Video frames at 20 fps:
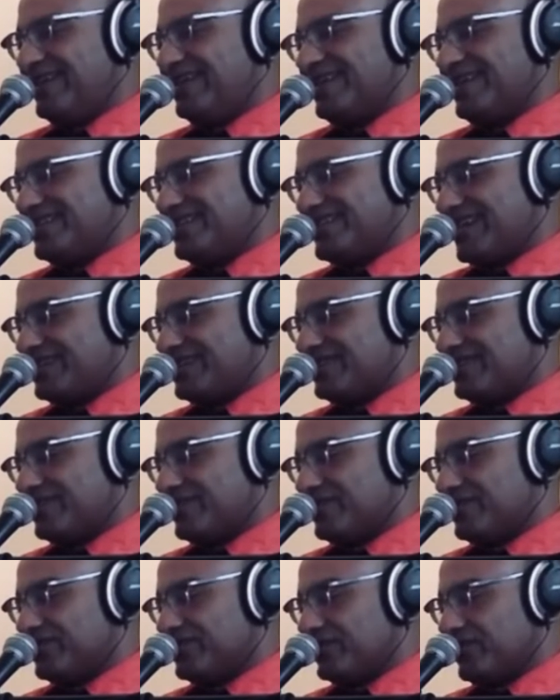His eyes
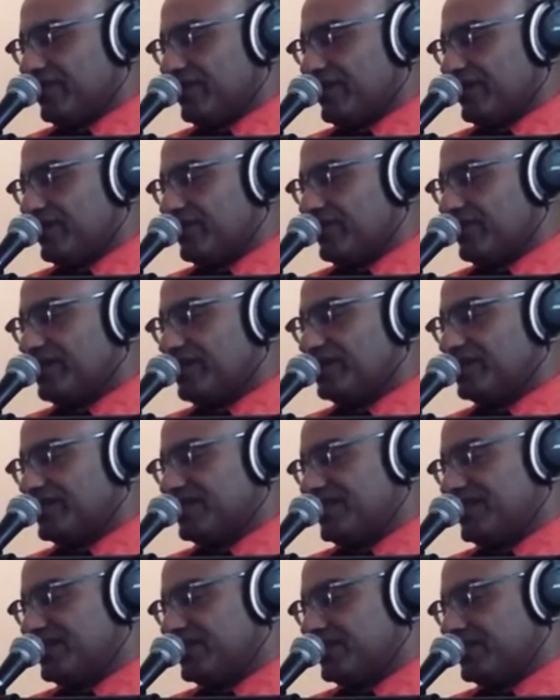turned to look out across the
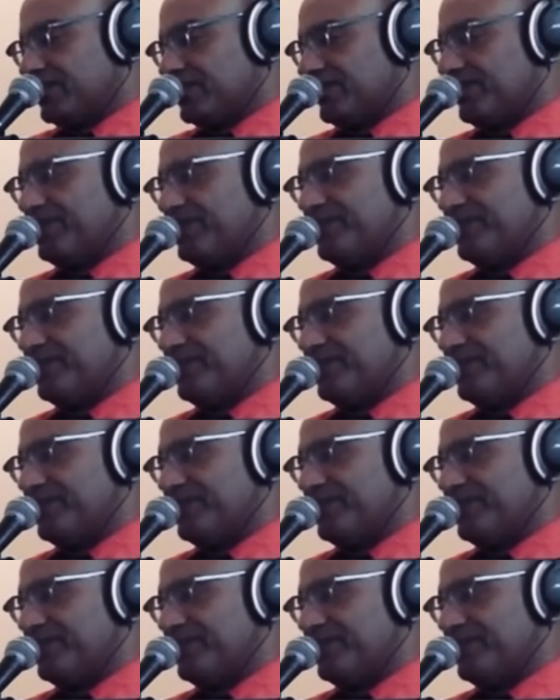desert,